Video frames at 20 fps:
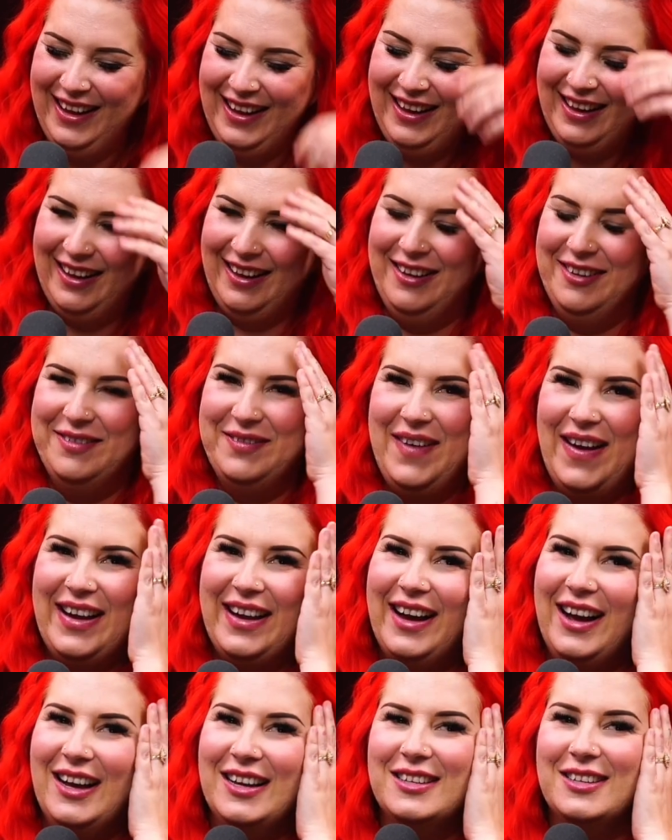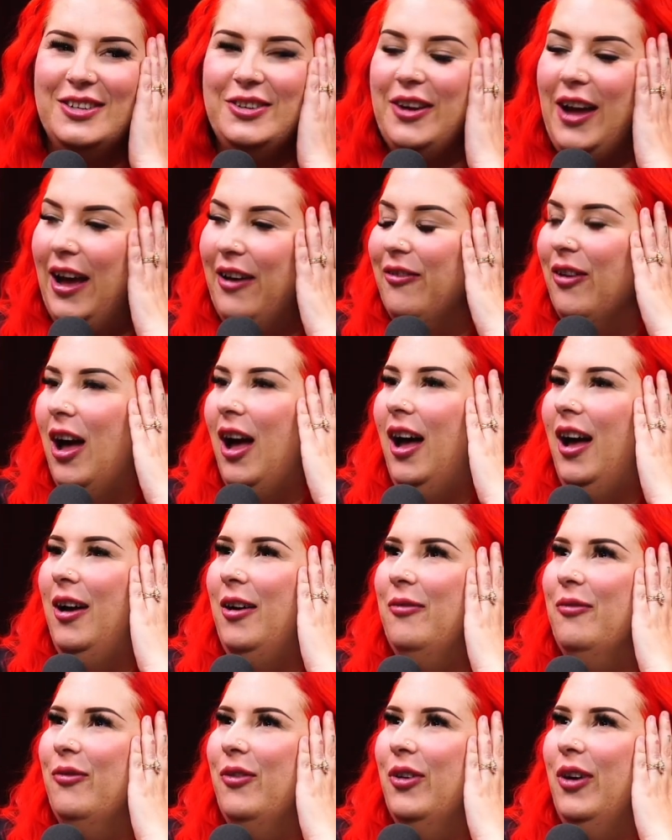Oh my gosh. Do you have
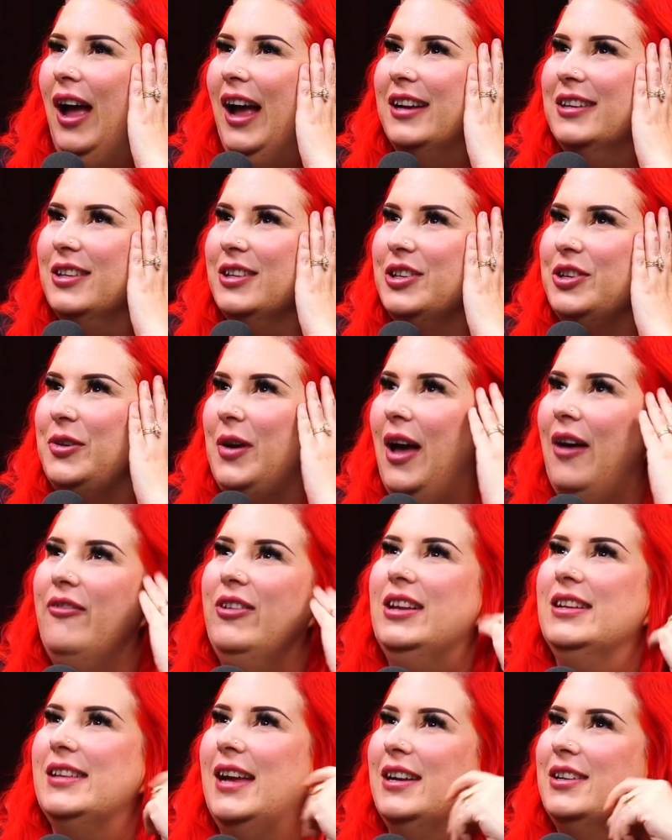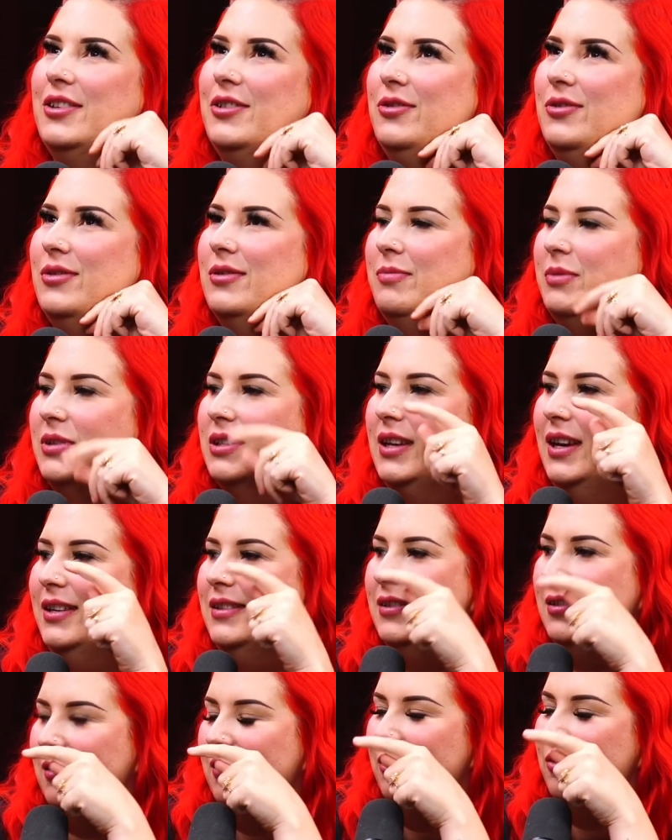any tattoos
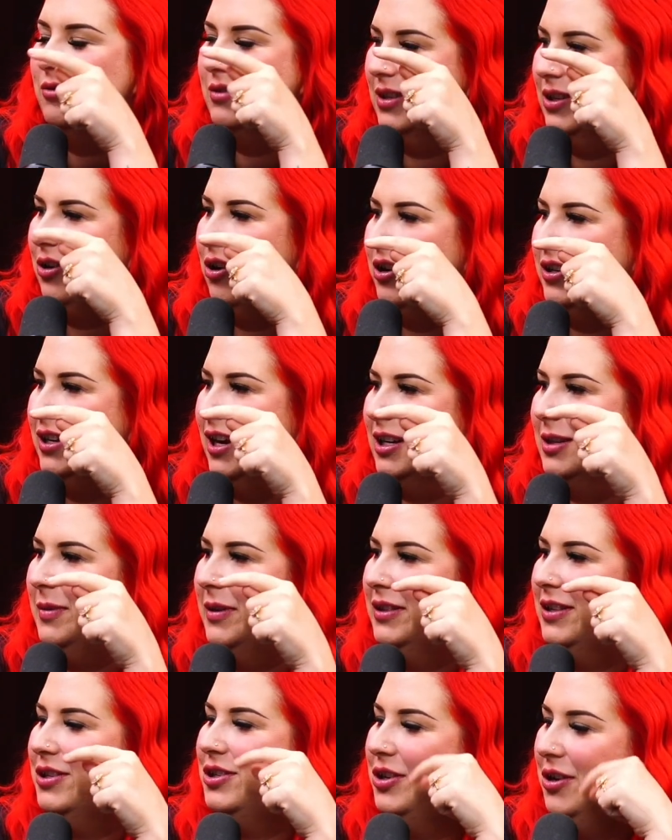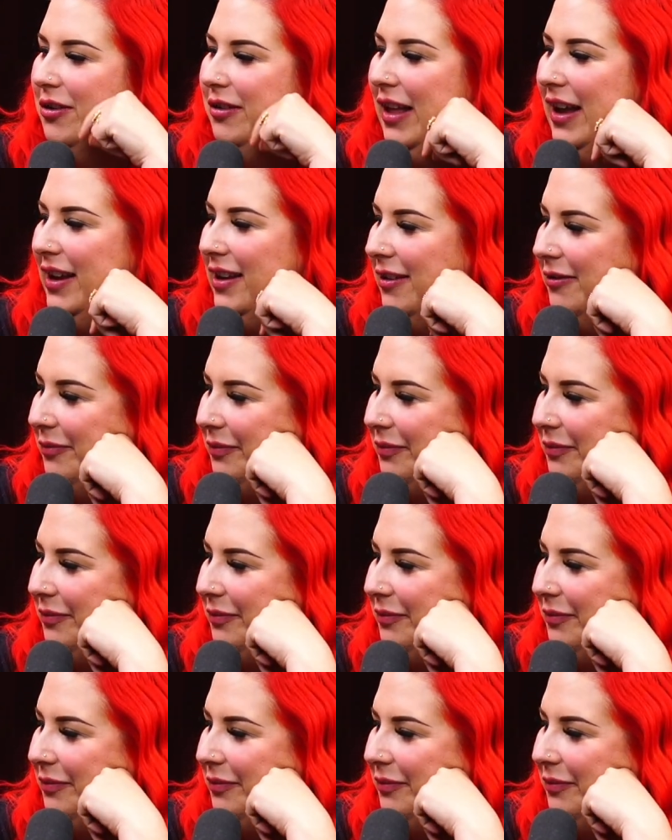besides those that you already talked about that you don't like?